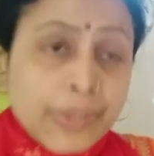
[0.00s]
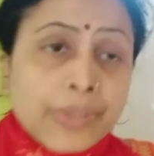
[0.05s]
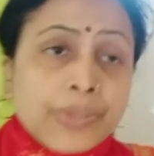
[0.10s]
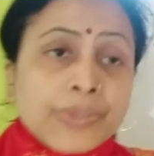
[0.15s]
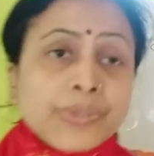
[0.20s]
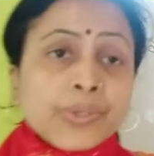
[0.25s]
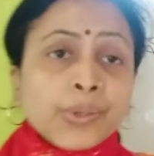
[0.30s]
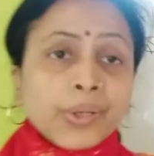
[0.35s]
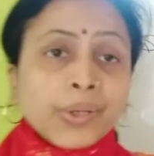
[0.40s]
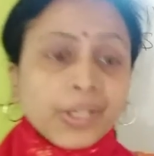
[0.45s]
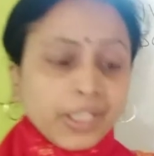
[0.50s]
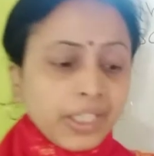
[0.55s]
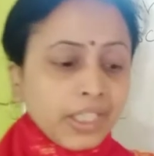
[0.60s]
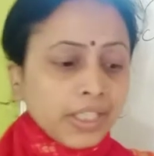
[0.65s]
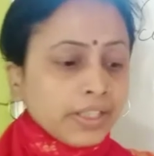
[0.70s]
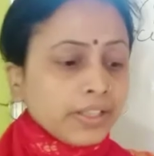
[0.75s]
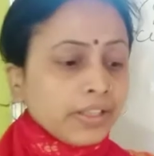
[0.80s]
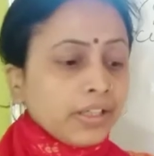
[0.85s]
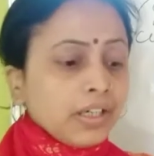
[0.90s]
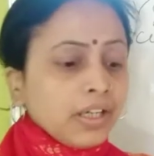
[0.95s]
So
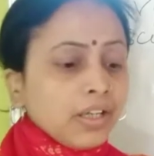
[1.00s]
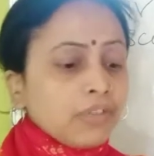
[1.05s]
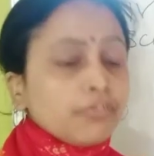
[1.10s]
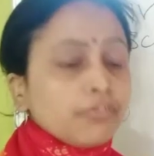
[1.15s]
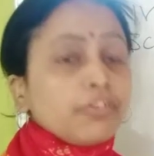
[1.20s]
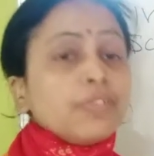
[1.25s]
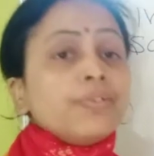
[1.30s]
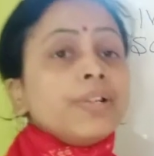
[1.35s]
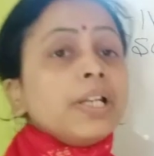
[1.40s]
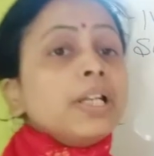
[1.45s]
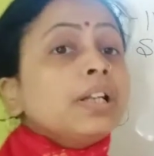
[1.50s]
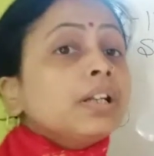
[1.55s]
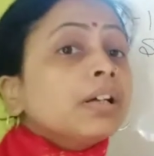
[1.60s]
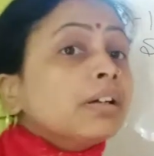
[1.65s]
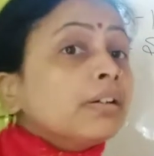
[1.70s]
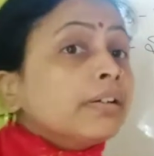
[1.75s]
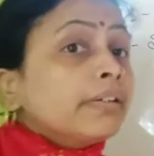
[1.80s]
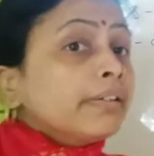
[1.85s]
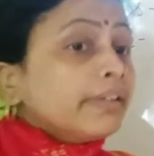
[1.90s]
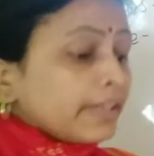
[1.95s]
here we will
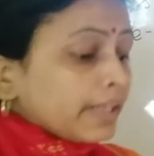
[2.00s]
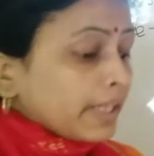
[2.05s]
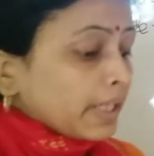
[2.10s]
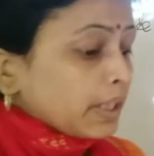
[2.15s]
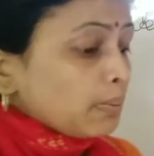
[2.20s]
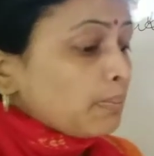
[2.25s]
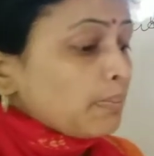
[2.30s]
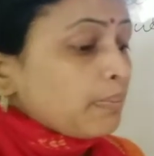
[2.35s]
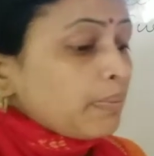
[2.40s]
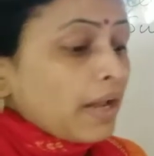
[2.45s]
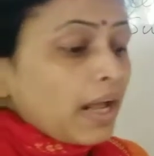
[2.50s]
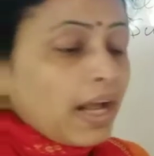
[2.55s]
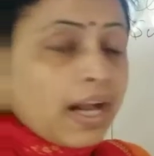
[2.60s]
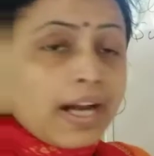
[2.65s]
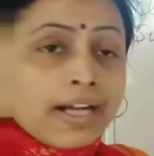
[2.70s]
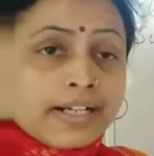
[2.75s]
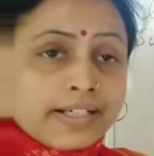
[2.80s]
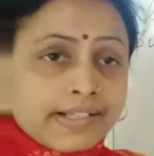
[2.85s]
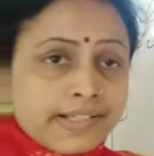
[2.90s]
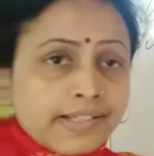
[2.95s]
learn in
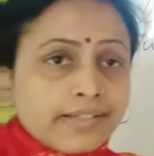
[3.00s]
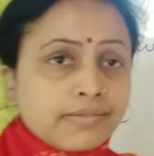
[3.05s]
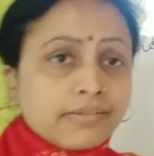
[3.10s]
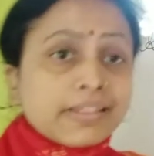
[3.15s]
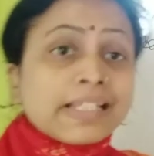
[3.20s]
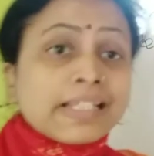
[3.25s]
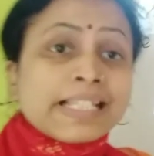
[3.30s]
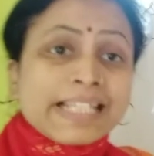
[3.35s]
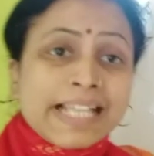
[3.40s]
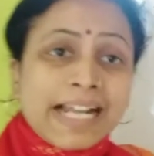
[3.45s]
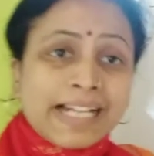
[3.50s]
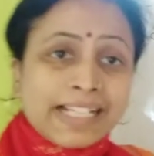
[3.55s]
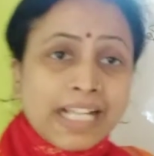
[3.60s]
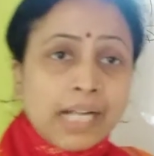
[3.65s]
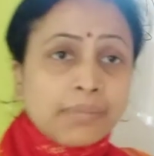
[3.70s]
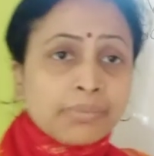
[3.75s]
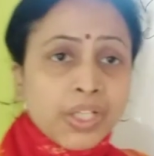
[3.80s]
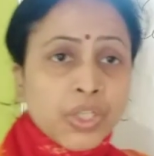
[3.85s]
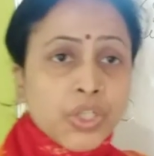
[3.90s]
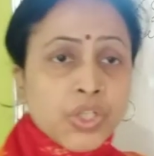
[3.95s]
plants. This
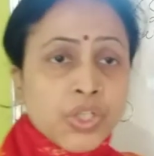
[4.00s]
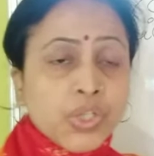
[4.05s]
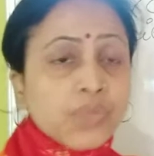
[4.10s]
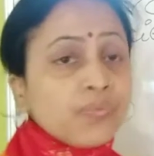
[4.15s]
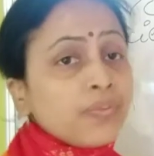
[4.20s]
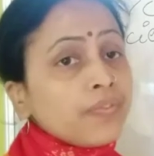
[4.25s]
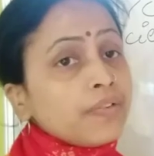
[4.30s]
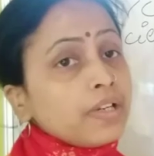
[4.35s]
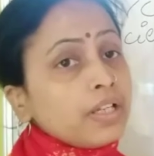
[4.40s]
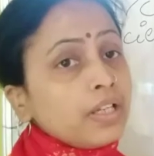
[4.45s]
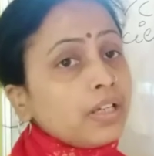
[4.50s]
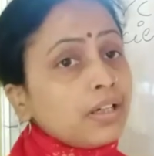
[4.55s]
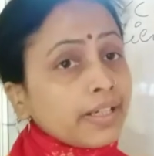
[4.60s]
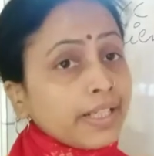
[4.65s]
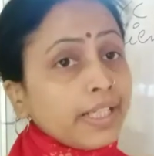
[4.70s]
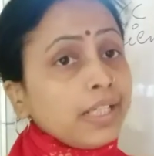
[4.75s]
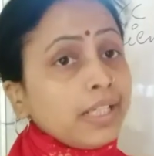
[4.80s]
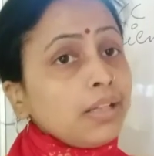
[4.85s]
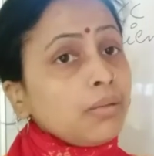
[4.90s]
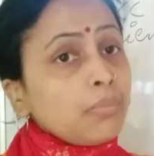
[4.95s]
adaptation we will learn
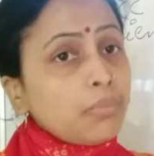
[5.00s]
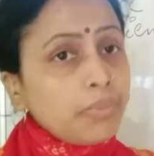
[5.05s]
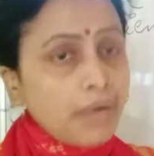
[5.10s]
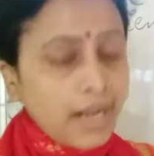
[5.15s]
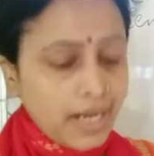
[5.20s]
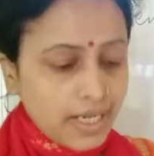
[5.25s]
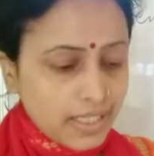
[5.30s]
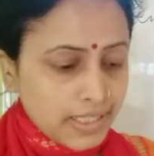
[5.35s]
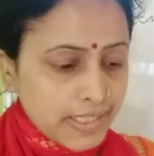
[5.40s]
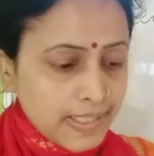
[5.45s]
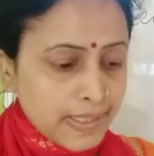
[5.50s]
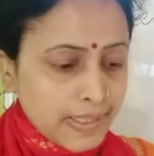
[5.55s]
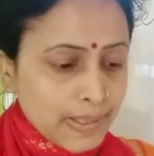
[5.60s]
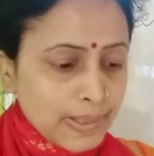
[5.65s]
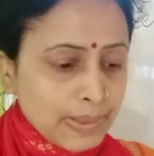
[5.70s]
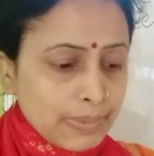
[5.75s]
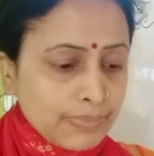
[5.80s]
in plants.